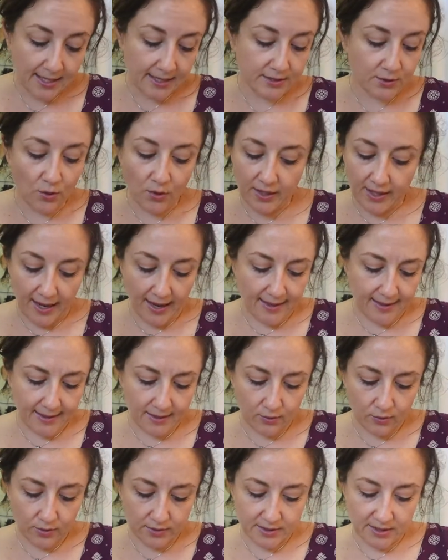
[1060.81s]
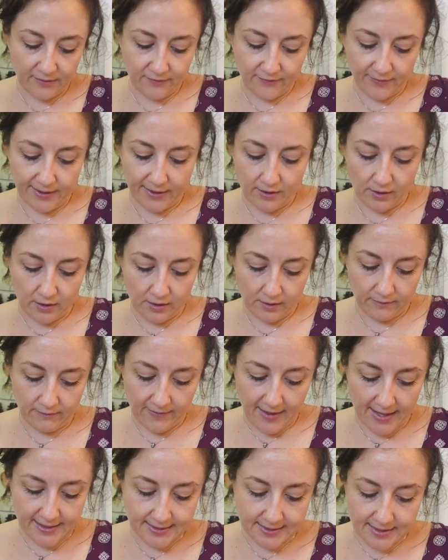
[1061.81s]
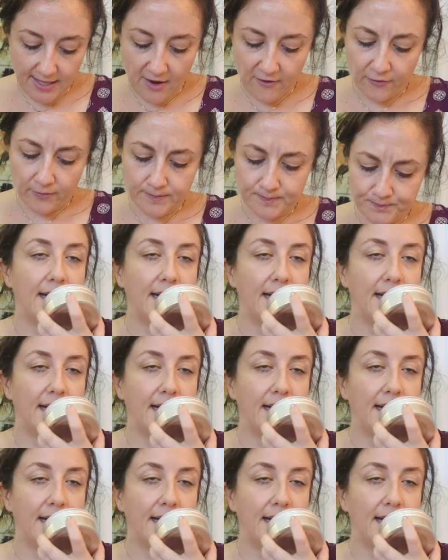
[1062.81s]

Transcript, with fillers: It's organic, cruelty-free, all of that stuff.